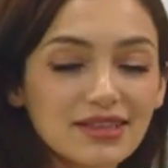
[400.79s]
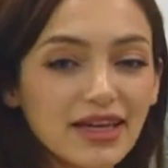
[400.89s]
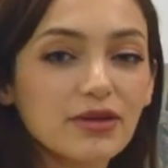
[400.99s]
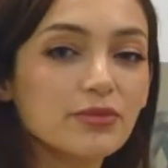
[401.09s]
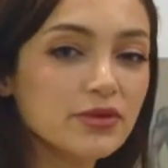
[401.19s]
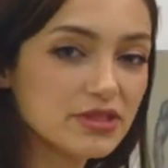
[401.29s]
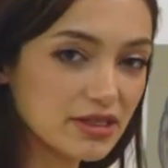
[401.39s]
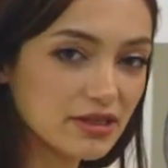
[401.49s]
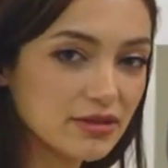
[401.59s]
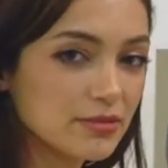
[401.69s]
like
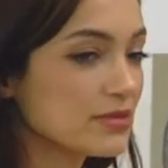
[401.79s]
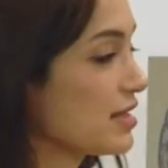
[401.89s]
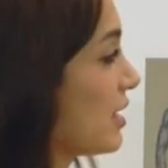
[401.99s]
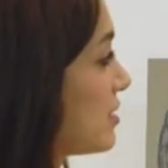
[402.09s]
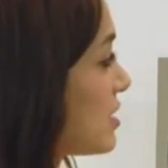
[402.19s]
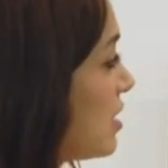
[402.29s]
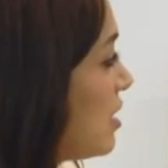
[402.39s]
museums and